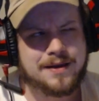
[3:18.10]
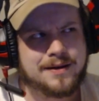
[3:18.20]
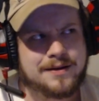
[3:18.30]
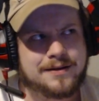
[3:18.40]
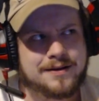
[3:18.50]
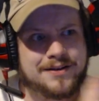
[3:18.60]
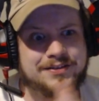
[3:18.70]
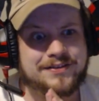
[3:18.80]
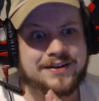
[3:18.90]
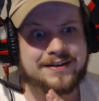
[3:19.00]
Because
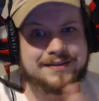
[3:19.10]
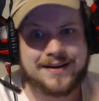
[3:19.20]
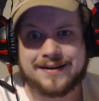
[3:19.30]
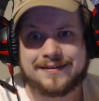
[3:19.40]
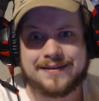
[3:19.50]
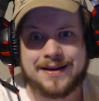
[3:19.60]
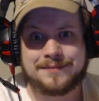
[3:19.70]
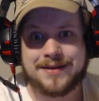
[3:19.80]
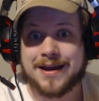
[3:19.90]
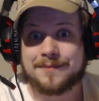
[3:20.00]
it's the exact same
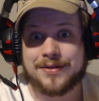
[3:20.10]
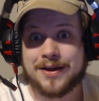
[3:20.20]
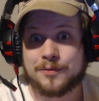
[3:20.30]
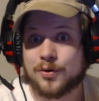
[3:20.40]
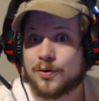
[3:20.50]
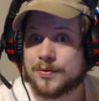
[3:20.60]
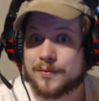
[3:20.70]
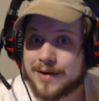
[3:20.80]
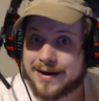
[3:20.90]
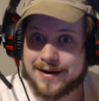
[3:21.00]
damn thing we're going through
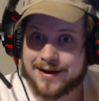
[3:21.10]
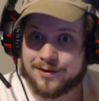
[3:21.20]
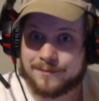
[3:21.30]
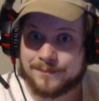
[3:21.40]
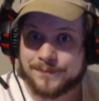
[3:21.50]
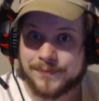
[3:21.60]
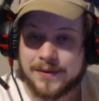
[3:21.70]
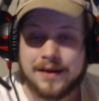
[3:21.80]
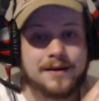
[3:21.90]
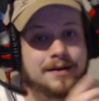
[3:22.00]
right now.
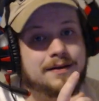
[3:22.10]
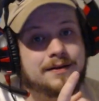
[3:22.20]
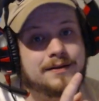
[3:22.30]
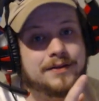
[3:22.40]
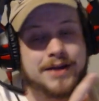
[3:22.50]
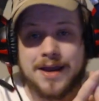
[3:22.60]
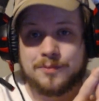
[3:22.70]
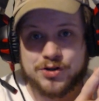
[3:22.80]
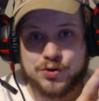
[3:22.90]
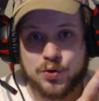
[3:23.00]
The game
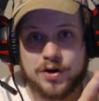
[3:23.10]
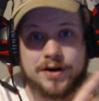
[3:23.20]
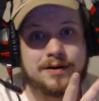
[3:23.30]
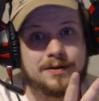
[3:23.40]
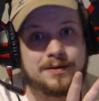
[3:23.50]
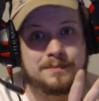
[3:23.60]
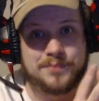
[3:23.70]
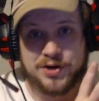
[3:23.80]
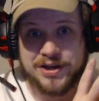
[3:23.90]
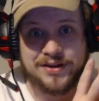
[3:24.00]
was short,
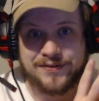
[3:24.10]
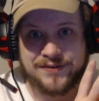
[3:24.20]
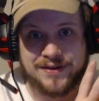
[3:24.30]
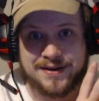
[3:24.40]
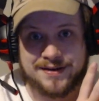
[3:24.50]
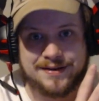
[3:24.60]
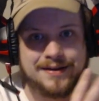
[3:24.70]
buggy as sin.